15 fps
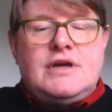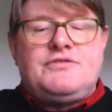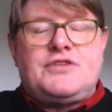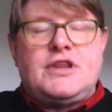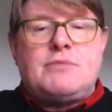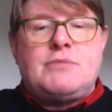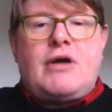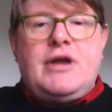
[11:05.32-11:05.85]
for
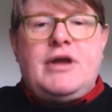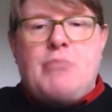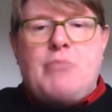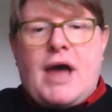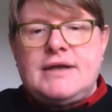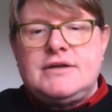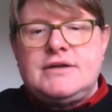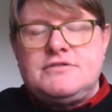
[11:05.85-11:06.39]
the merry
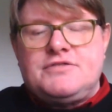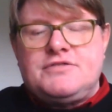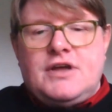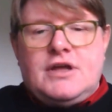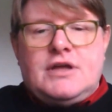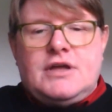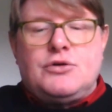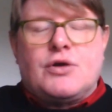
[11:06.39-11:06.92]
band of
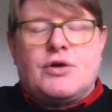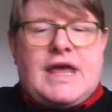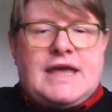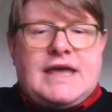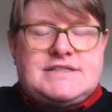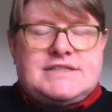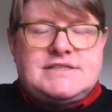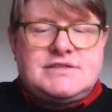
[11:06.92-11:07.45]

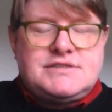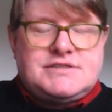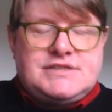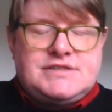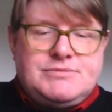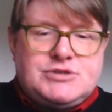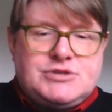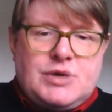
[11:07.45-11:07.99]
nutcases that
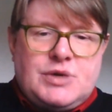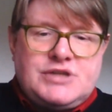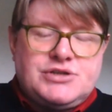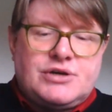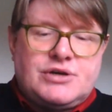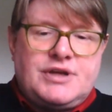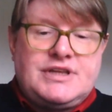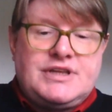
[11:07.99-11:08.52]
seem to
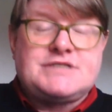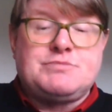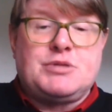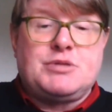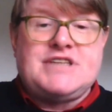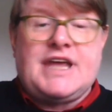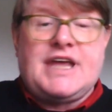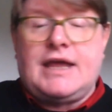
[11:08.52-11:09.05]
enjoy this
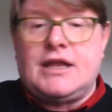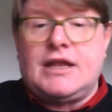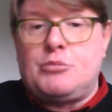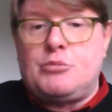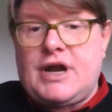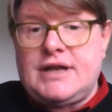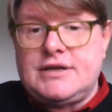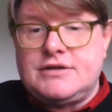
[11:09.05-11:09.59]
particular
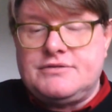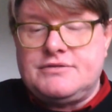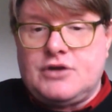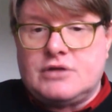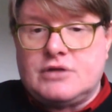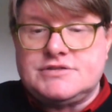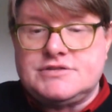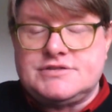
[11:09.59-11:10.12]
brand of
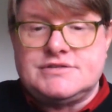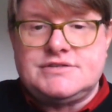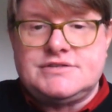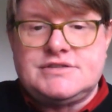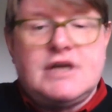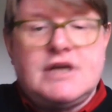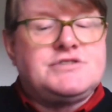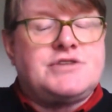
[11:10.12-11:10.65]
nonsense.
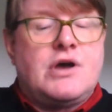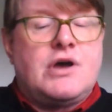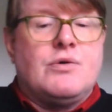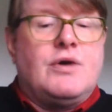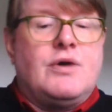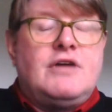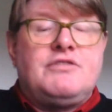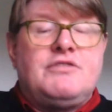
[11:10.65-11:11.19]

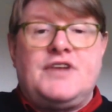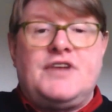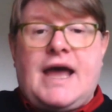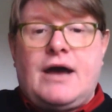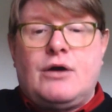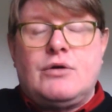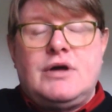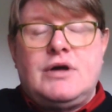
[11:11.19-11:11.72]
So, for
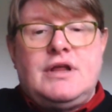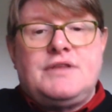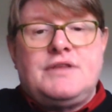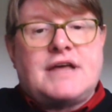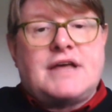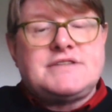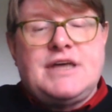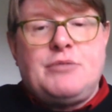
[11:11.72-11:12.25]
now,
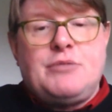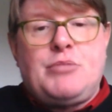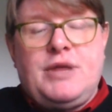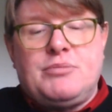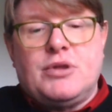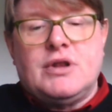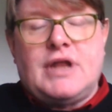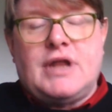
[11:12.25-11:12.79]
that's it,
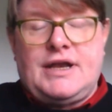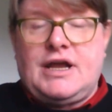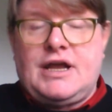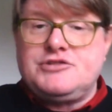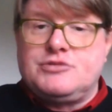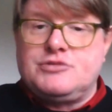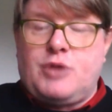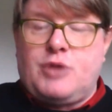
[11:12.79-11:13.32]
people, and I
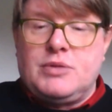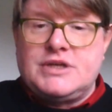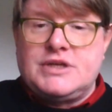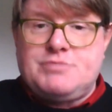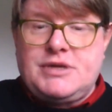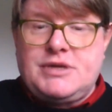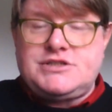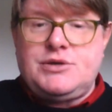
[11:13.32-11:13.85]
shall probably
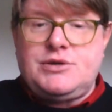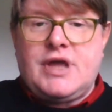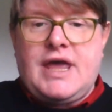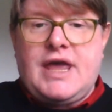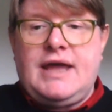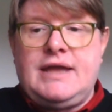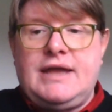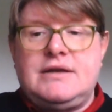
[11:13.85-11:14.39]
speak to you
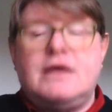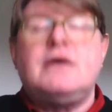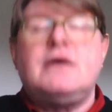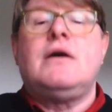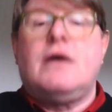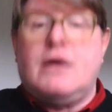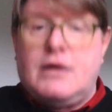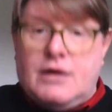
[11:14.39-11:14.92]
again
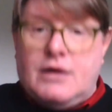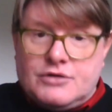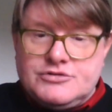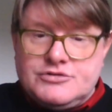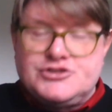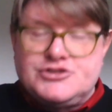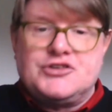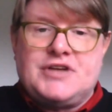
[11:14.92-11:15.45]
on
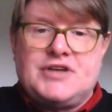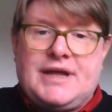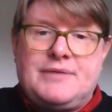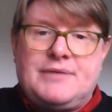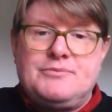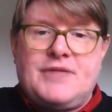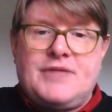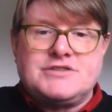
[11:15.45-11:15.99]
Sunday.
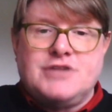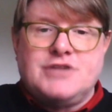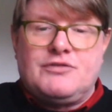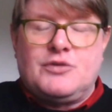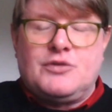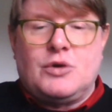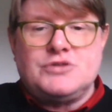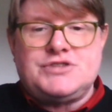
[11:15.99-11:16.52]
Thanks a lot
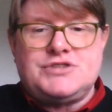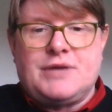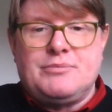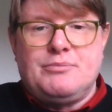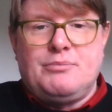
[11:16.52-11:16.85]
for watching.